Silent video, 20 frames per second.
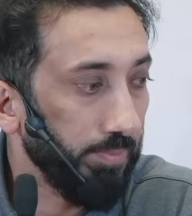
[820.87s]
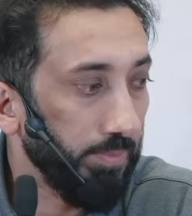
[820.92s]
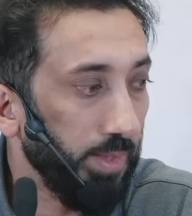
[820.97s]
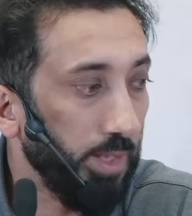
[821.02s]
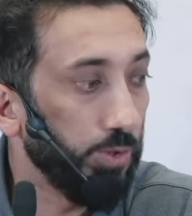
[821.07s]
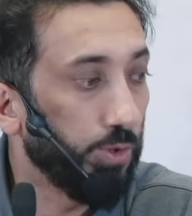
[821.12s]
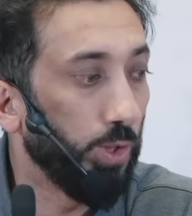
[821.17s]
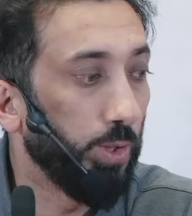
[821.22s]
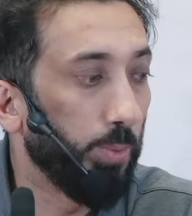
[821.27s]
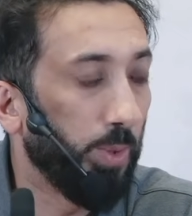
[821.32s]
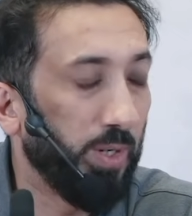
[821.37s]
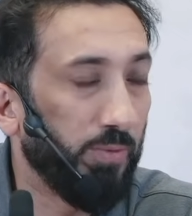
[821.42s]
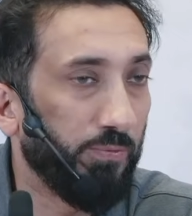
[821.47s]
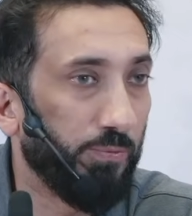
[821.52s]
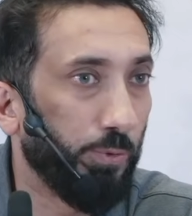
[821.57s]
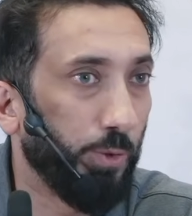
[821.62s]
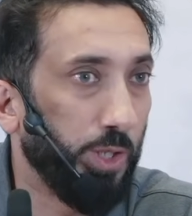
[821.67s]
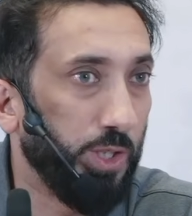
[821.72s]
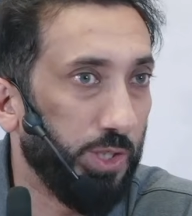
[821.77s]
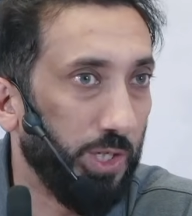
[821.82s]
So the word
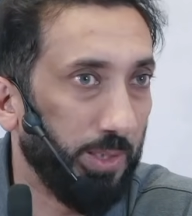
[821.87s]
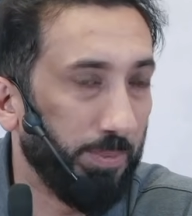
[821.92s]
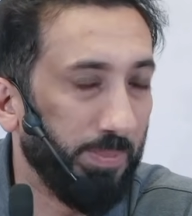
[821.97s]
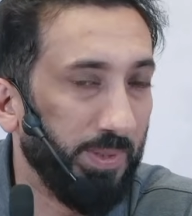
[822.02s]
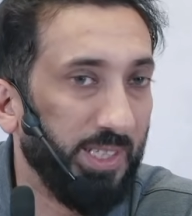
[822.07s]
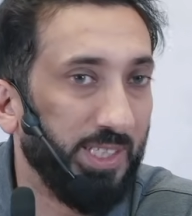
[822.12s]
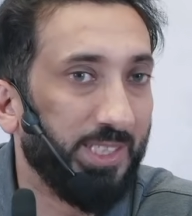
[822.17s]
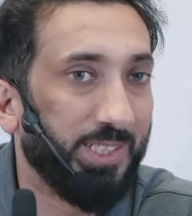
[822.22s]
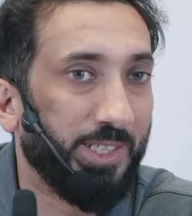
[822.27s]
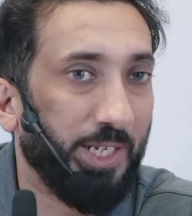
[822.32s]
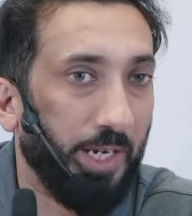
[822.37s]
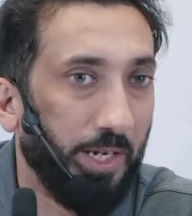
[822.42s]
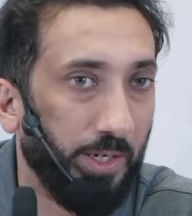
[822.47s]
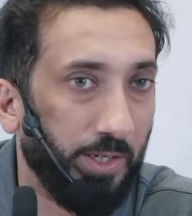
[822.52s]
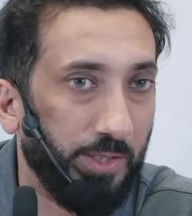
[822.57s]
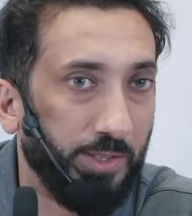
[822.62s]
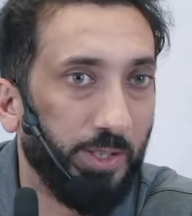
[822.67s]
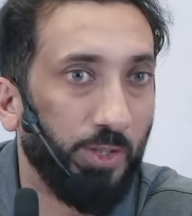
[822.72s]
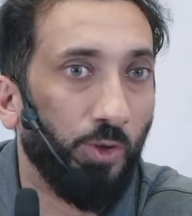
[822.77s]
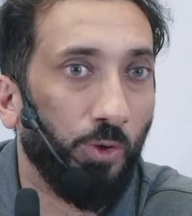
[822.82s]
furijat means
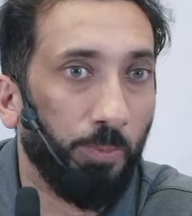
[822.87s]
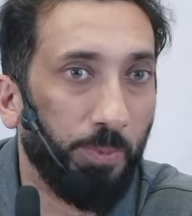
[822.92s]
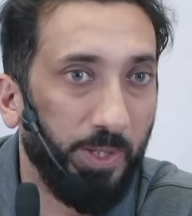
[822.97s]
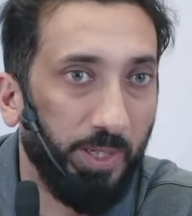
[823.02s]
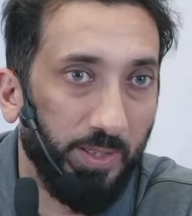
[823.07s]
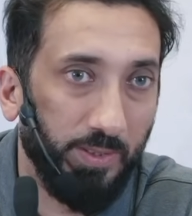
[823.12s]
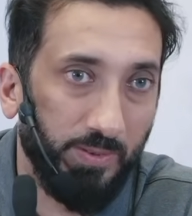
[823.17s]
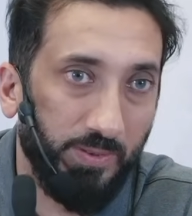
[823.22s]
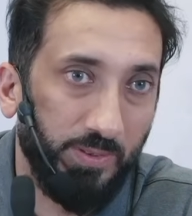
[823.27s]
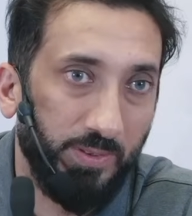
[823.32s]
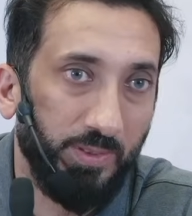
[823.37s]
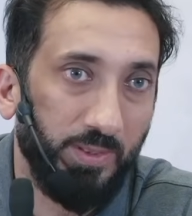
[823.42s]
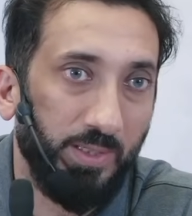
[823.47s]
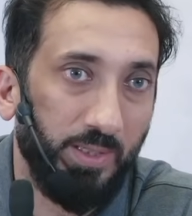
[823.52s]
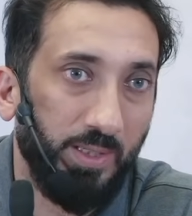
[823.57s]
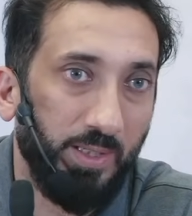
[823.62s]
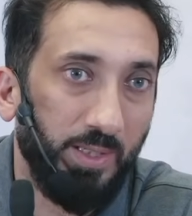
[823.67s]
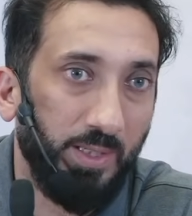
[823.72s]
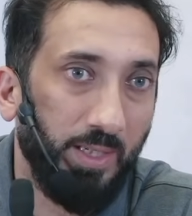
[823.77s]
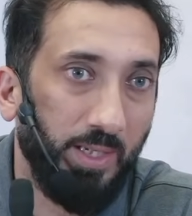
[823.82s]
tears and openings.
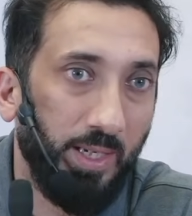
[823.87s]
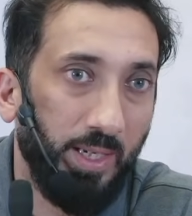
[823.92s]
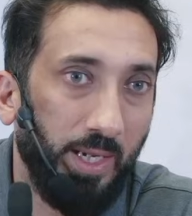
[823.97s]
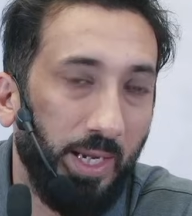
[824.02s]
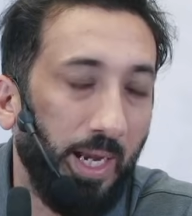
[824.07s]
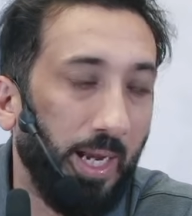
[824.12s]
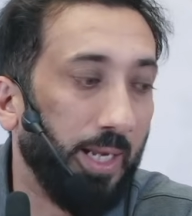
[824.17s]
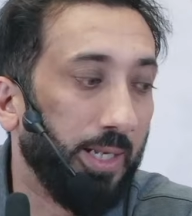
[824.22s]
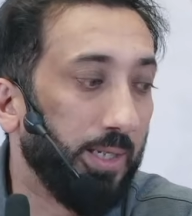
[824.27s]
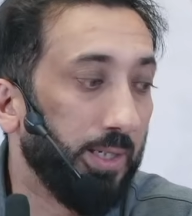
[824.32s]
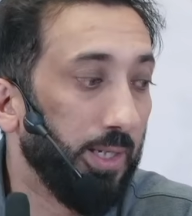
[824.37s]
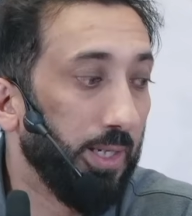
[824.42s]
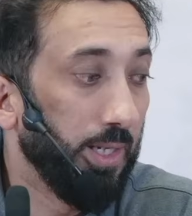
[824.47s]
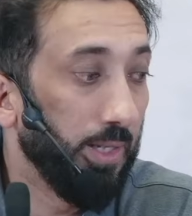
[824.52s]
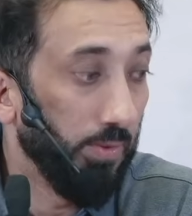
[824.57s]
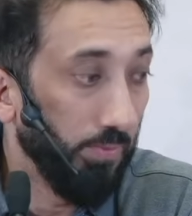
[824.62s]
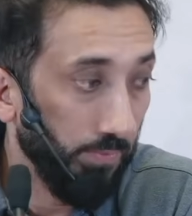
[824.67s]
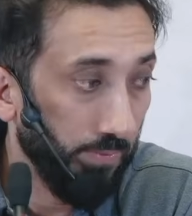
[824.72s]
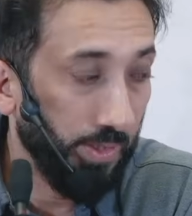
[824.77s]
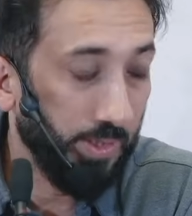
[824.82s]
And
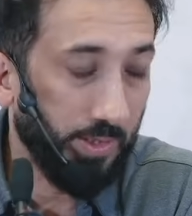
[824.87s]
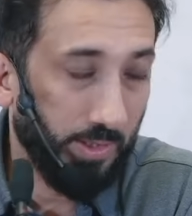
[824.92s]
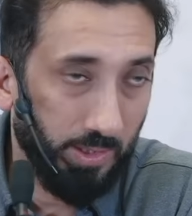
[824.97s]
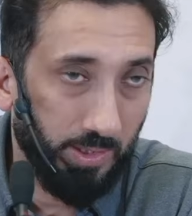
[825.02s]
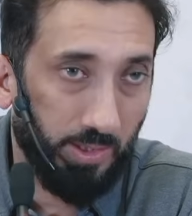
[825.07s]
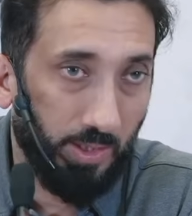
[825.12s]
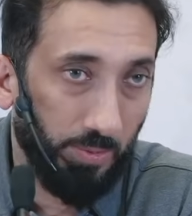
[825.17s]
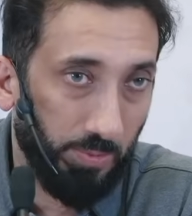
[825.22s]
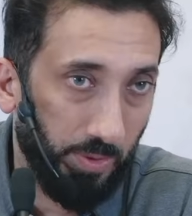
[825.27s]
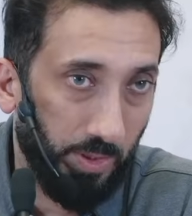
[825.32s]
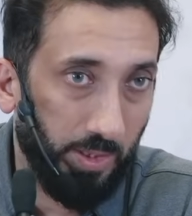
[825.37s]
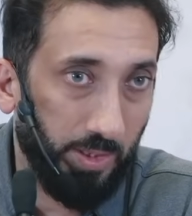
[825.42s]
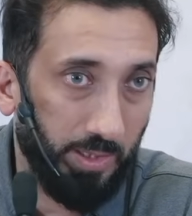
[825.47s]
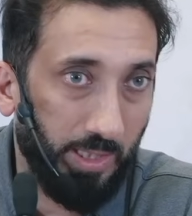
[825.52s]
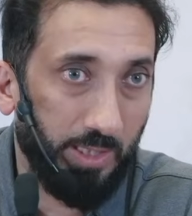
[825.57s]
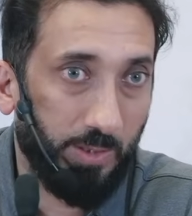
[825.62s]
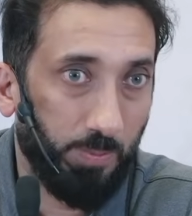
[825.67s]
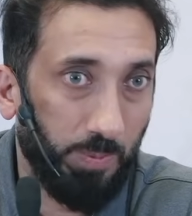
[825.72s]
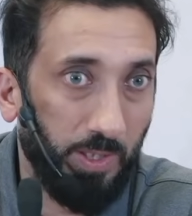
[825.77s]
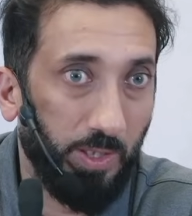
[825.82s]
this is the word
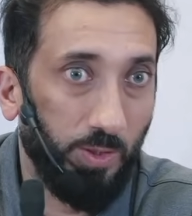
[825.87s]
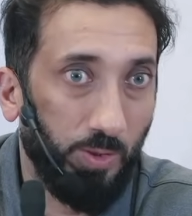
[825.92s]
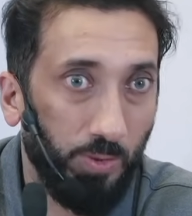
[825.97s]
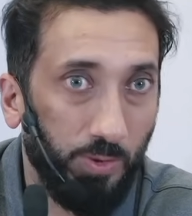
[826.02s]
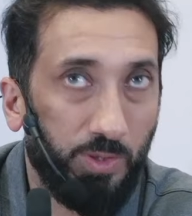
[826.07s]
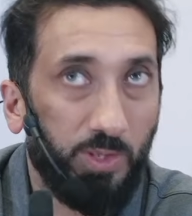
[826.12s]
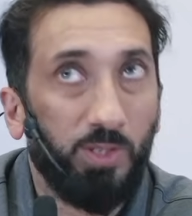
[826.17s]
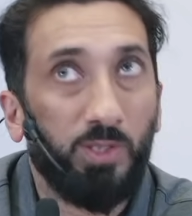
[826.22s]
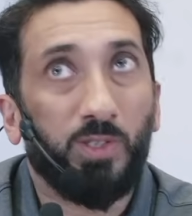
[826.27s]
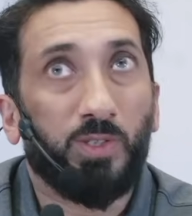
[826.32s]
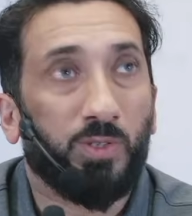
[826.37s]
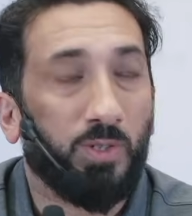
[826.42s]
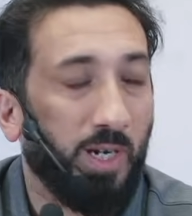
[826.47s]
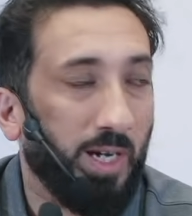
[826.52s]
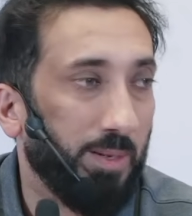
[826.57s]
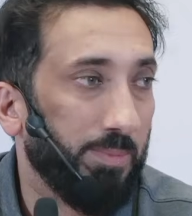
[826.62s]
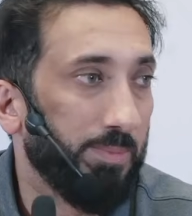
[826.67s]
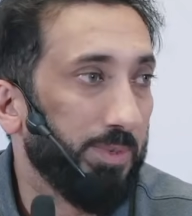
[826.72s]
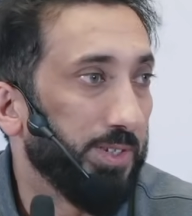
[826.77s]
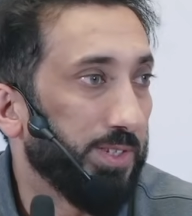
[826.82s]
that's being used to
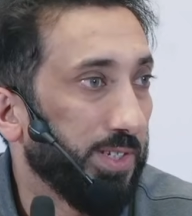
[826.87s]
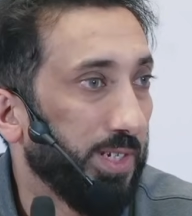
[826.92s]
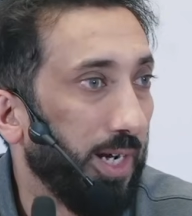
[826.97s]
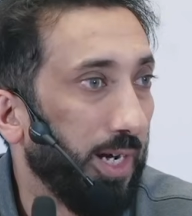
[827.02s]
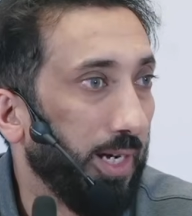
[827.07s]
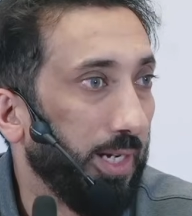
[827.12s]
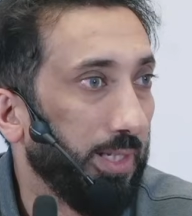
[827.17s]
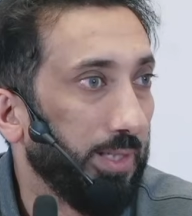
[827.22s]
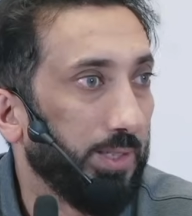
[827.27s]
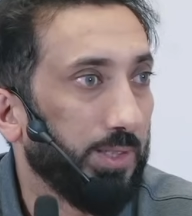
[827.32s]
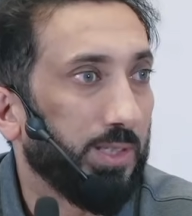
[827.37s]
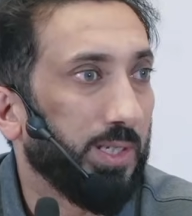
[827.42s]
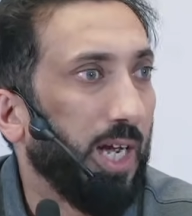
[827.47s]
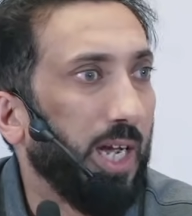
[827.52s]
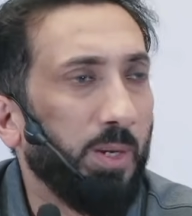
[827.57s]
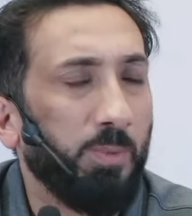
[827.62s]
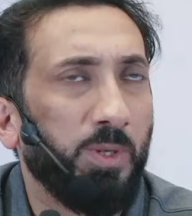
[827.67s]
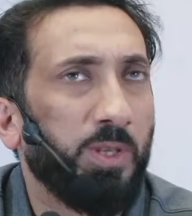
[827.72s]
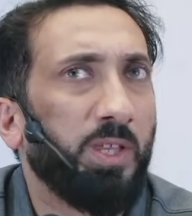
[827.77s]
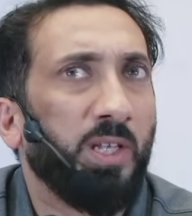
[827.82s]
describe the sky. The sky
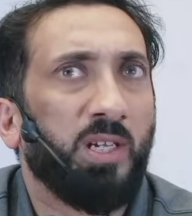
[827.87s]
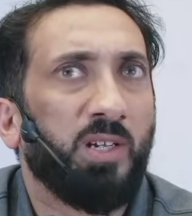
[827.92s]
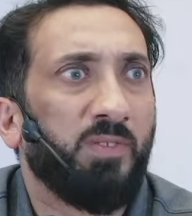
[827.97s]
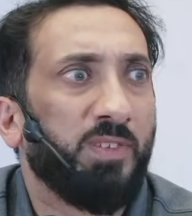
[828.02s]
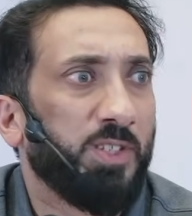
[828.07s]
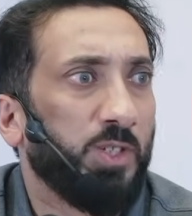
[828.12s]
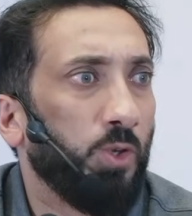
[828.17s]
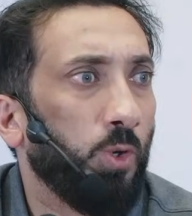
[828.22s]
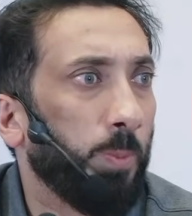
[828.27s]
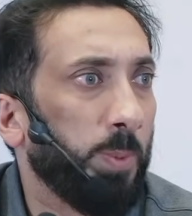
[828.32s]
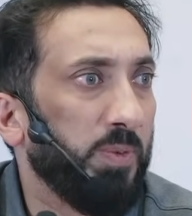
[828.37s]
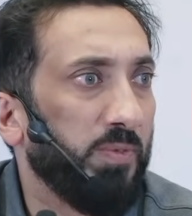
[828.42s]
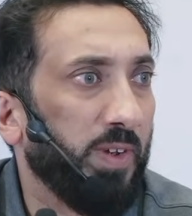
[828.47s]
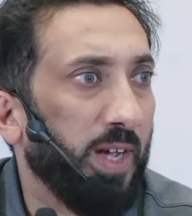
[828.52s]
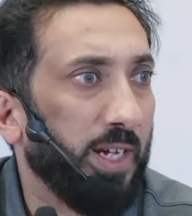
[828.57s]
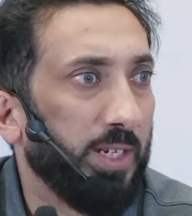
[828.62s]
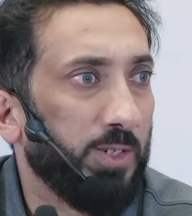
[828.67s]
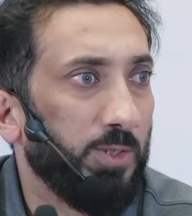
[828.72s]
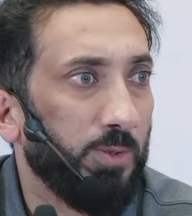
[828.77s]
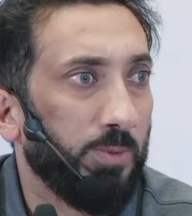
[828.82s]
we think of as an open
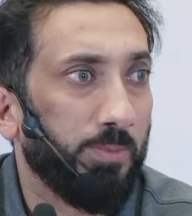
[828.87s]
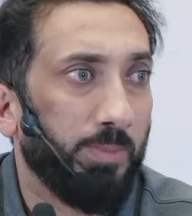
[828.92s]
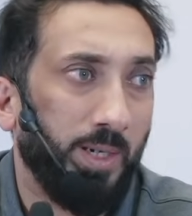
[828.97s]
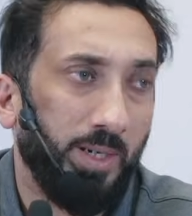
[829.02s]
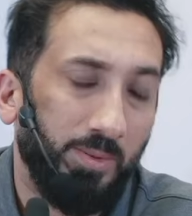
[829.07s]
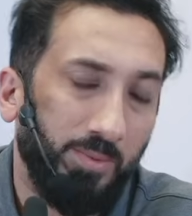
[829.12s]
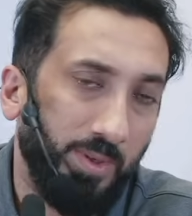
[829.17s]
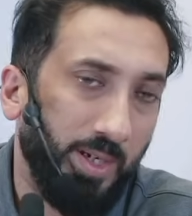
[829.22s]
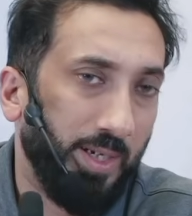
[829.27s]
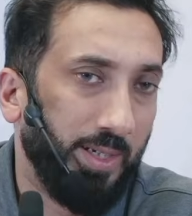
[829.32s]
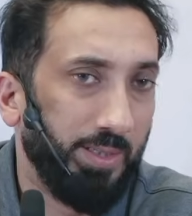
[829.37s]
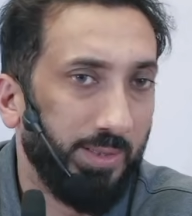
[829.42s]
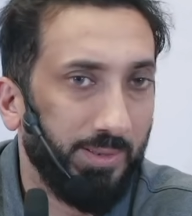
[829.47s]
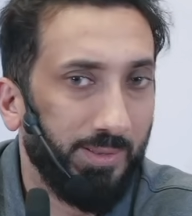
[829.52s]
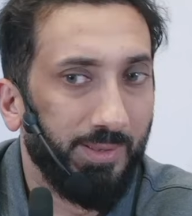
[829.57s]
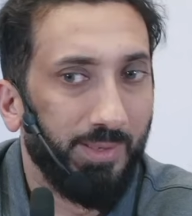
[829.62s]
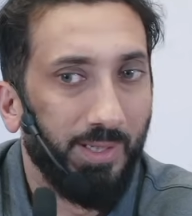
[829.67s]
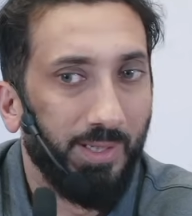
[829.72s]
vacuum, but when